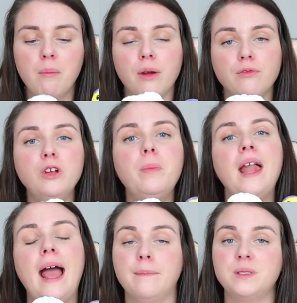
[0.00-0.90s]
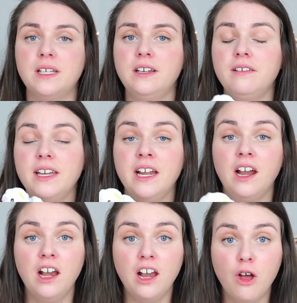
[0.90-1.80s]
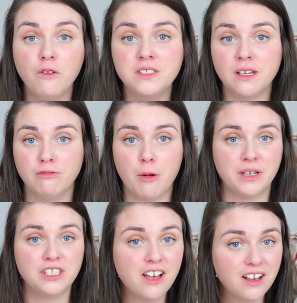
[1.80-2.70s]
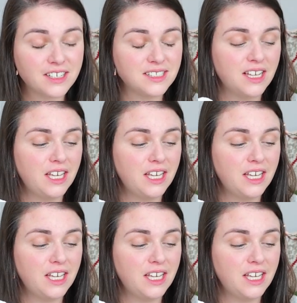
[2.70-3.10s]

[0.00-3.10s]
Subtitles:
But Rupert absolutely loves rubber ducks.